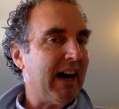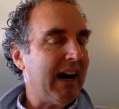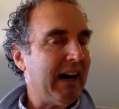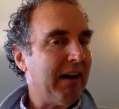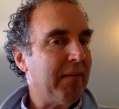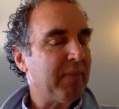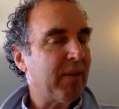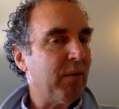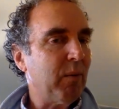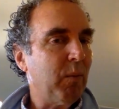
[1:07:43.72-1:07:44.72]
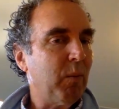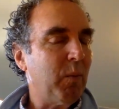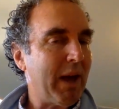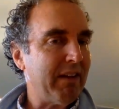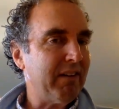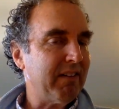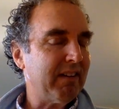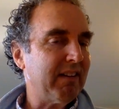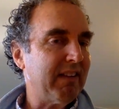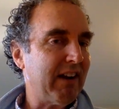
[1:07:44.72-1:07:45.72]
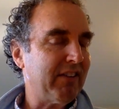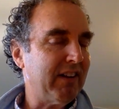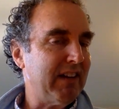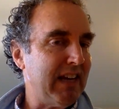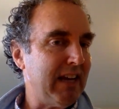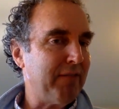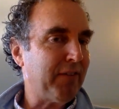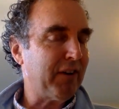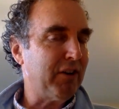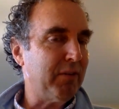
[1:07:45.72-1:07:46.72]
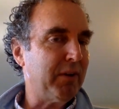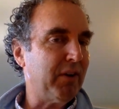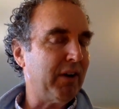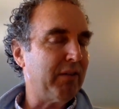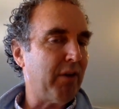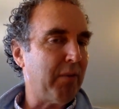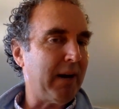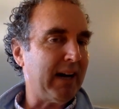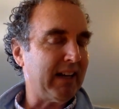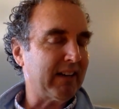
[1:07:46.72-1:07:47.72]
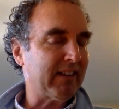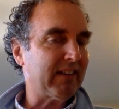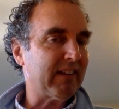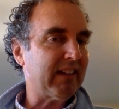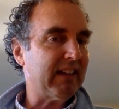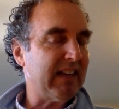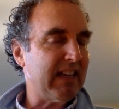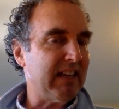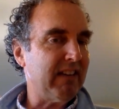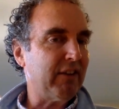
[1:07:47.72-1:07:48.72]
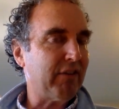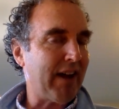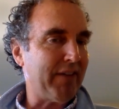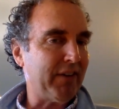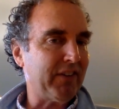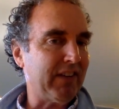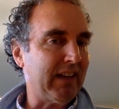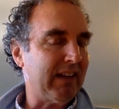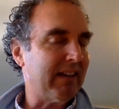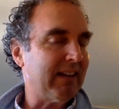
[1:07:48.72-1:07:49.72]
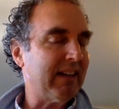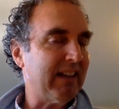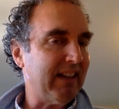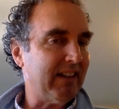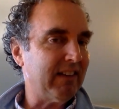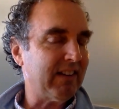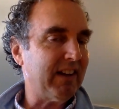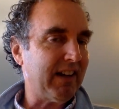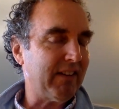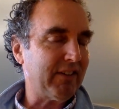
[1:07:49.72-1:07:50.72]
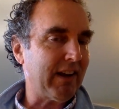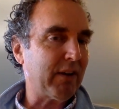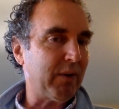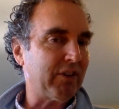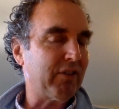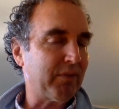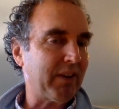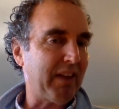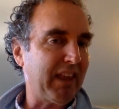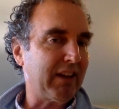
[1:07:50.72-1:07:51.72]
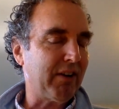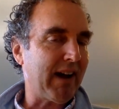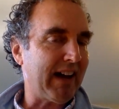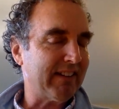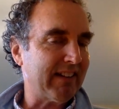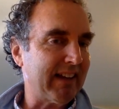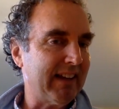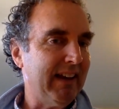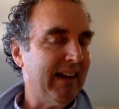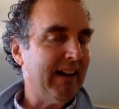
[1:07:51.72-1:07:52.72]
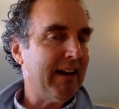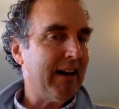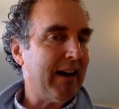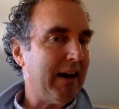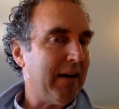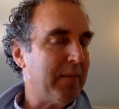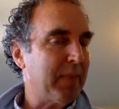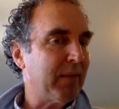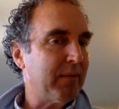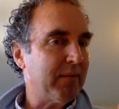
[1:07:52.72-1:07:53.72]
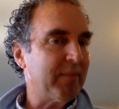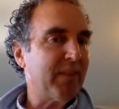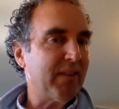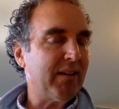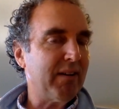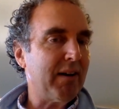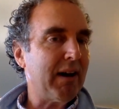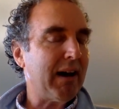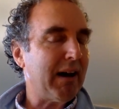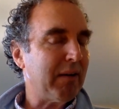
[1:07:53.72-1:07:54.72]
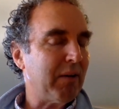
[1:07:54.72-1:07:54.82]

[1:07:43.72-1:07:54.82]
Um, whether there's a need for humanoid robotics in the driver's seat is another set of questions, which I think you're asking. Um, That's right. Uh,